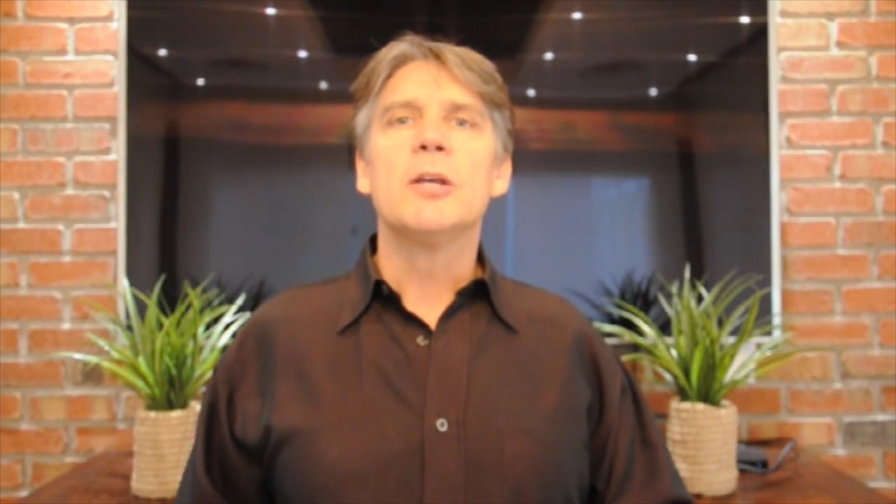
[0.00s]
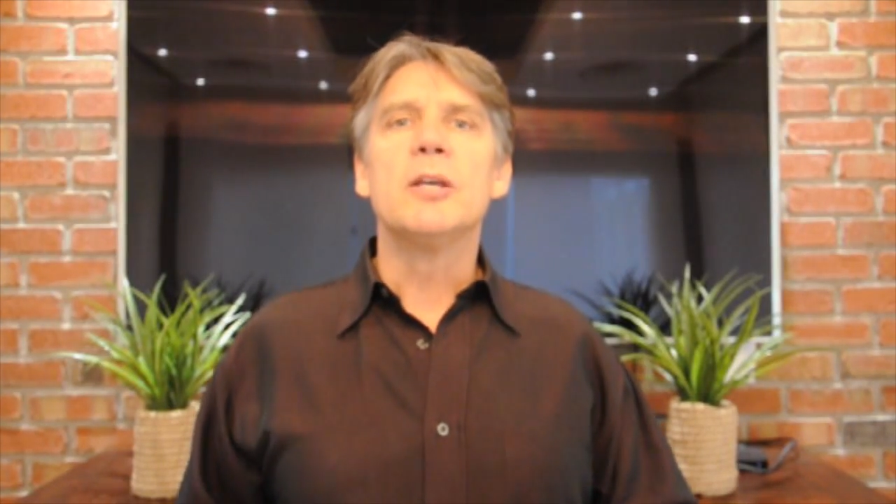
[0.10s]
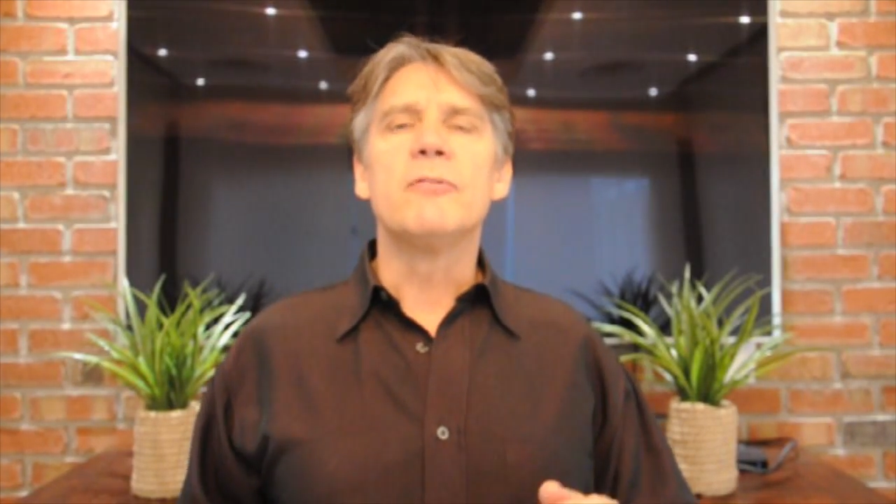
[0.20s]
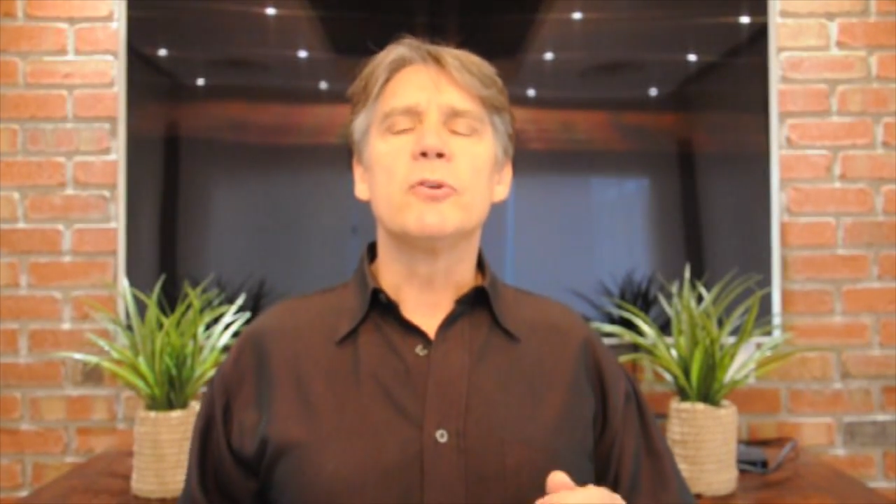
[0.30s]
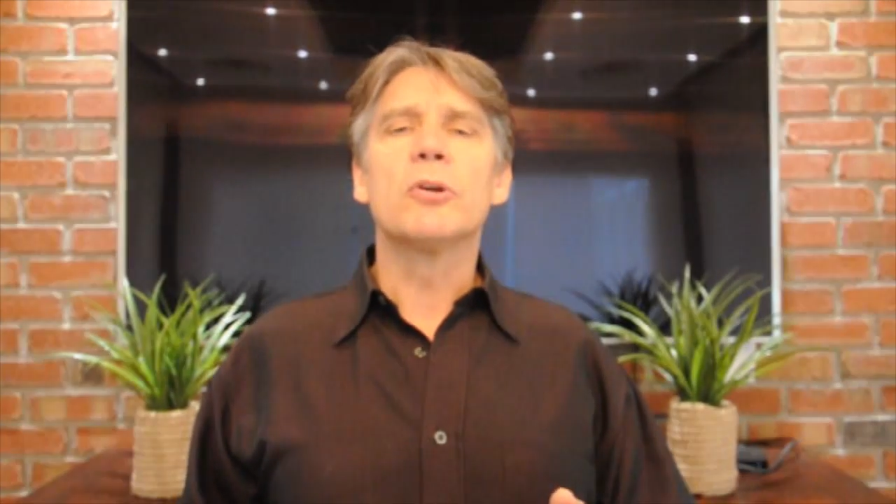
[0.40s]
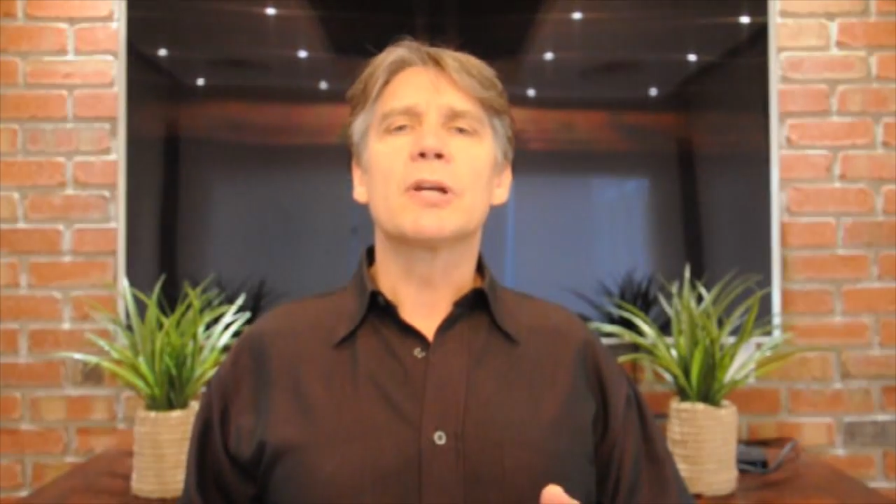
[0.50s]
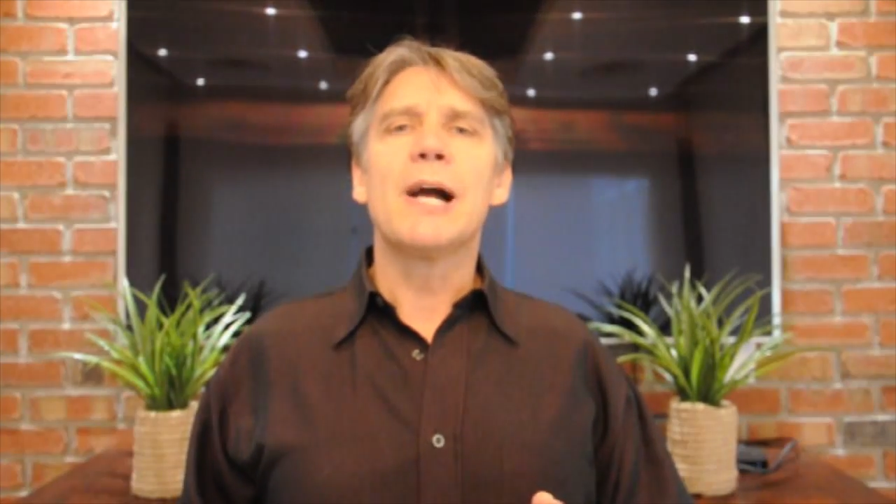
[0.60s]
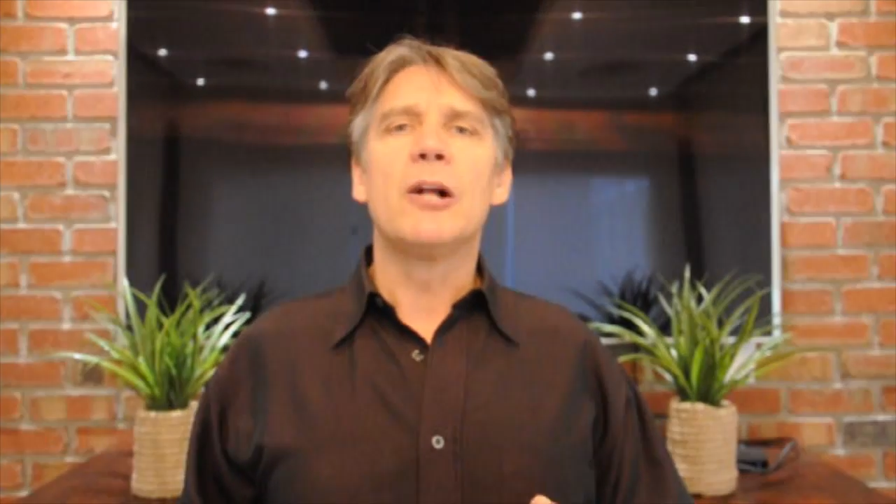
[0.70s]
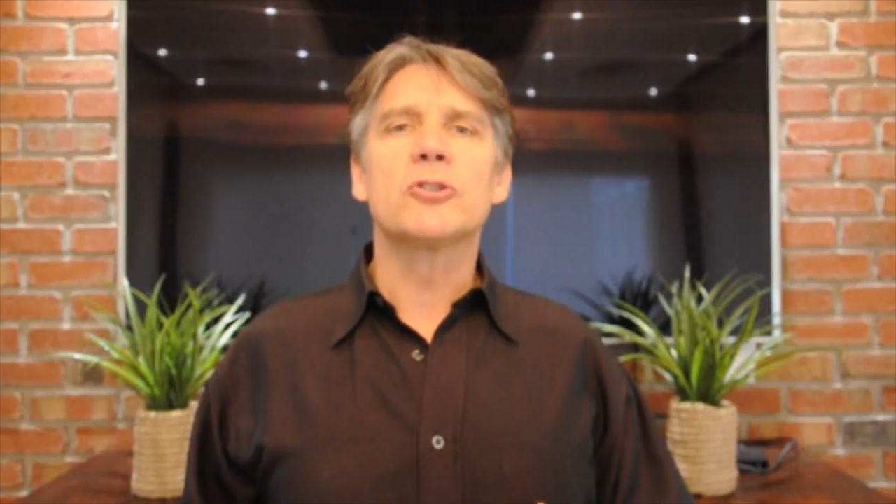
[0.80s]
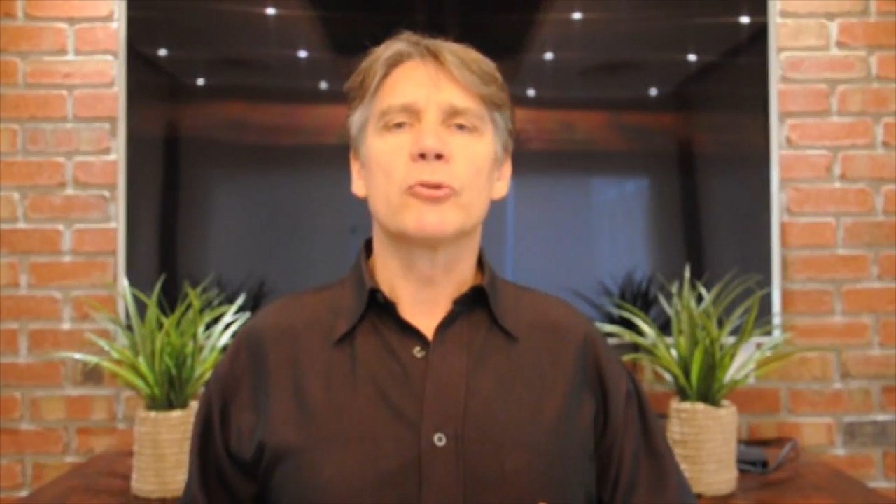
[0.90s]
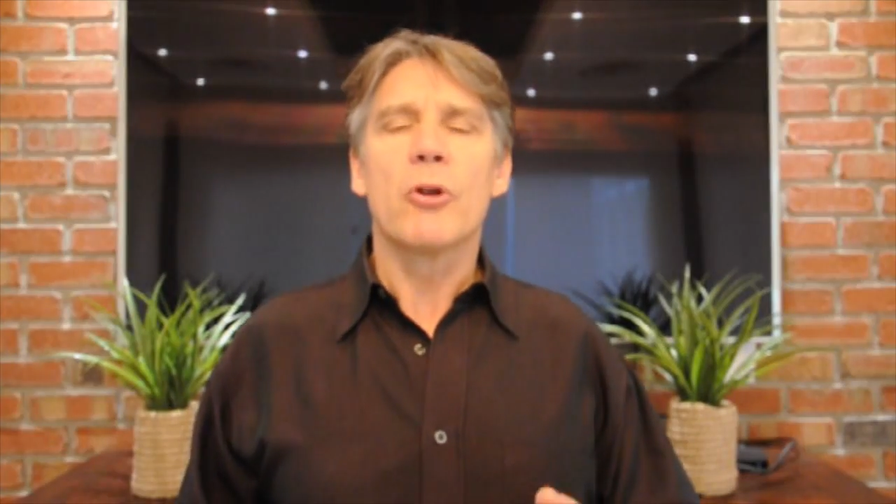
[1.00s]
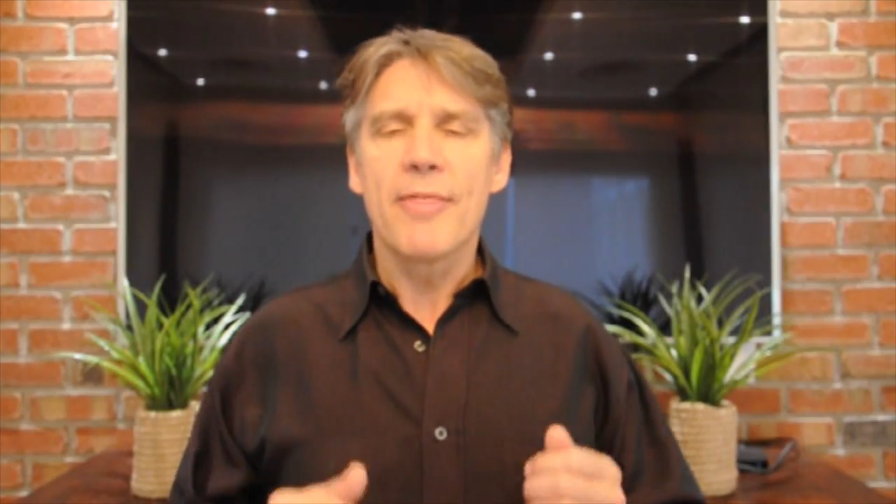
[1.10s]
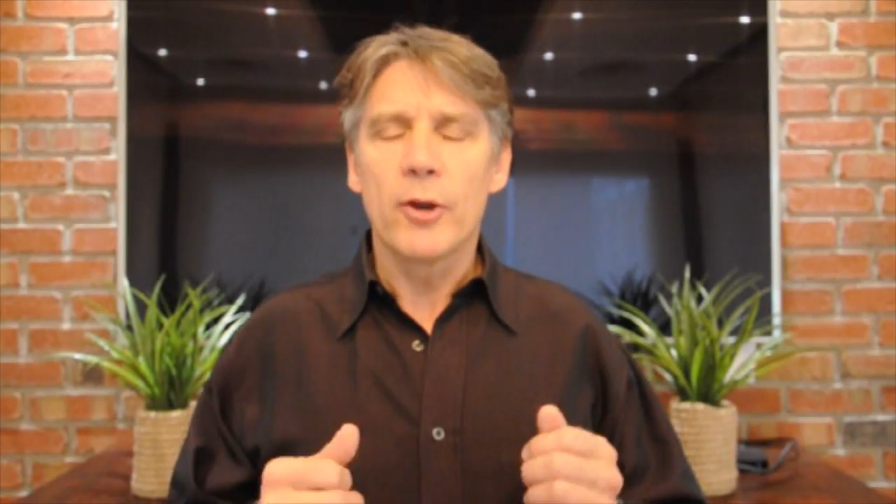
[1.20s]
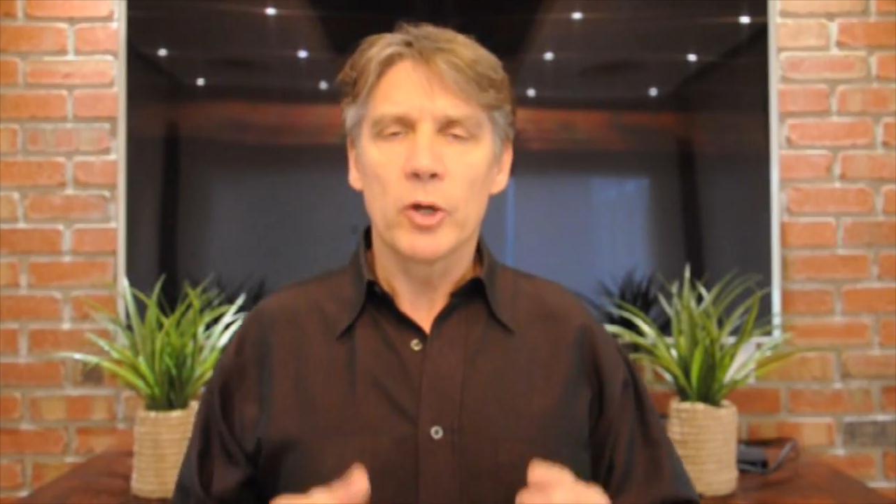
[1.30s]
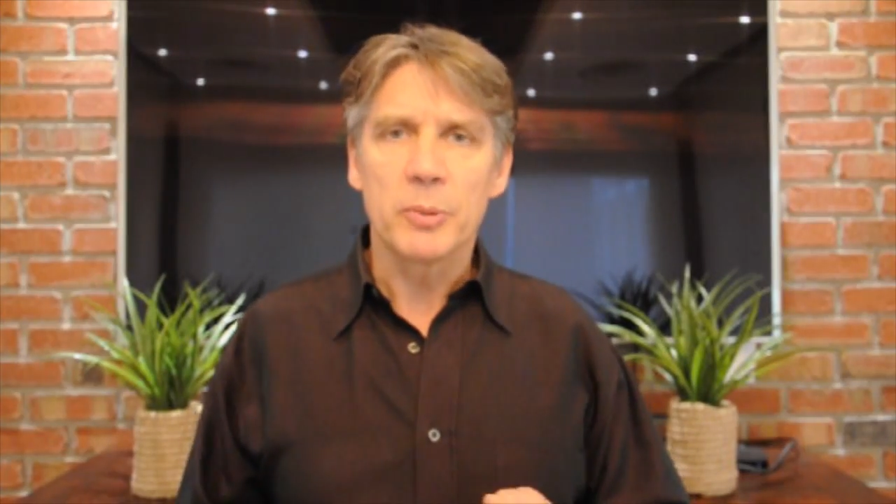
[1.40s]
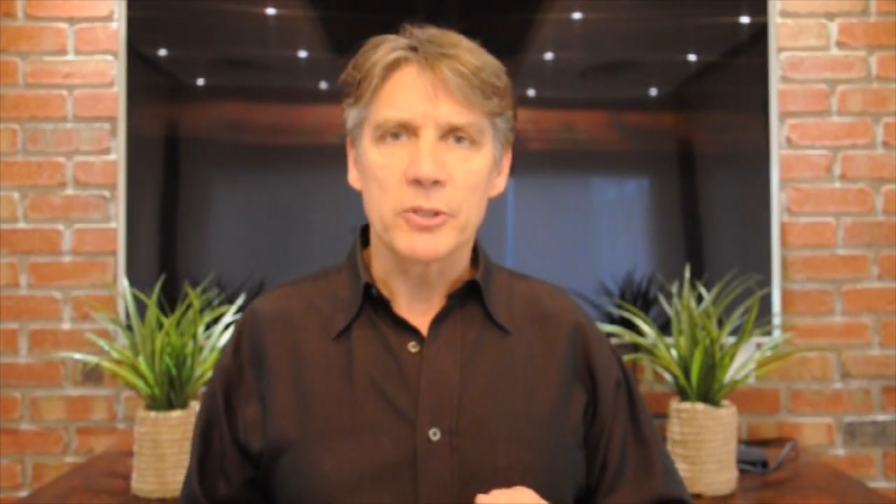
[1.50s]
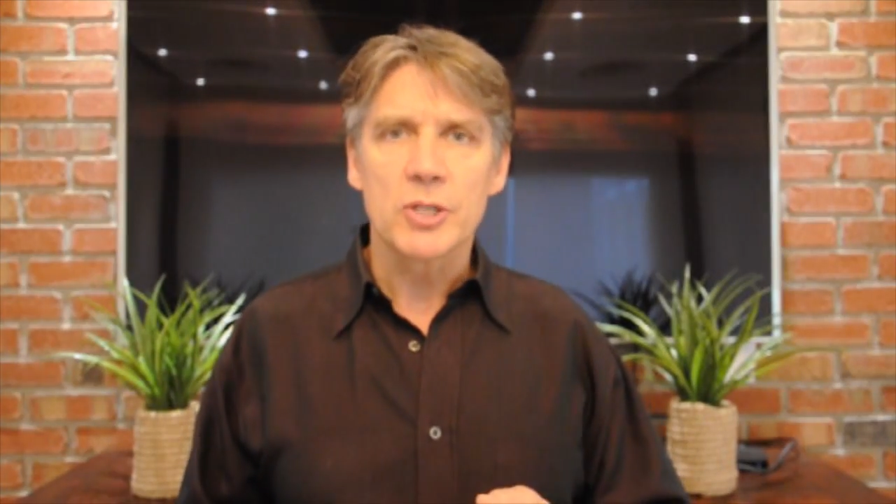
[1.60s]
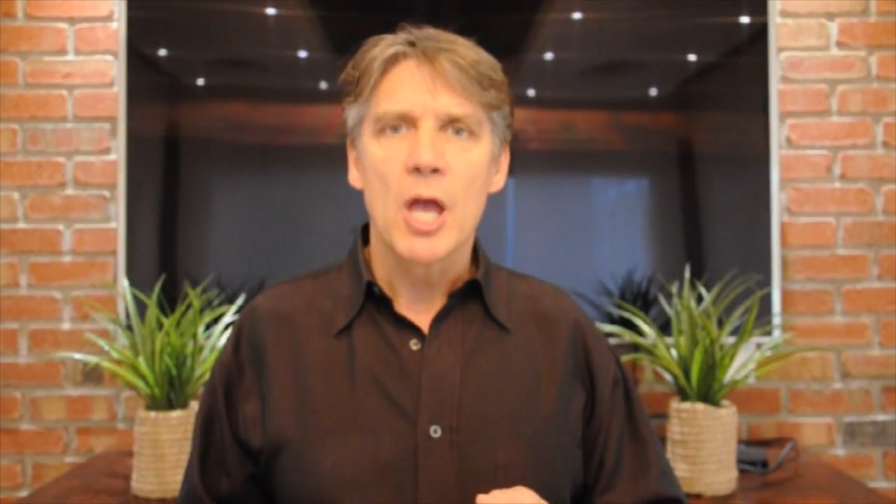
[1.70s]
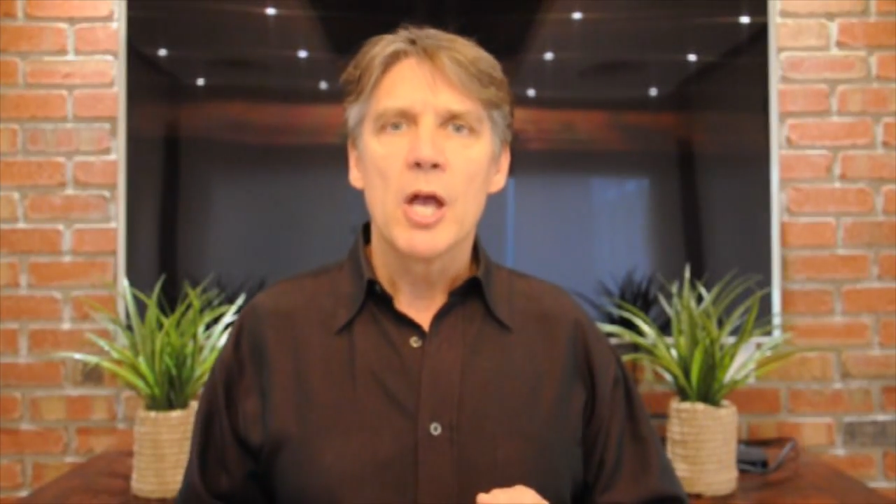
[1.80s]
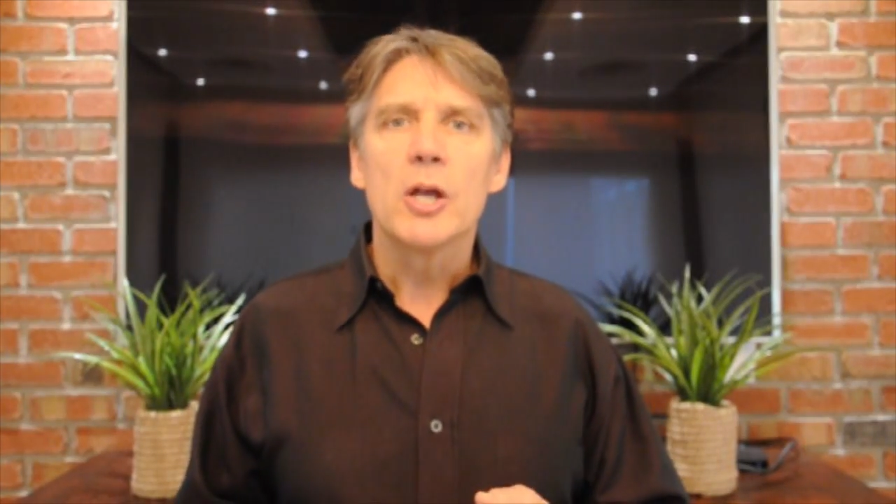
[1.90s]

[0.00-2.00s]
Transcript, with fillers: If you're a counselor or a therapist,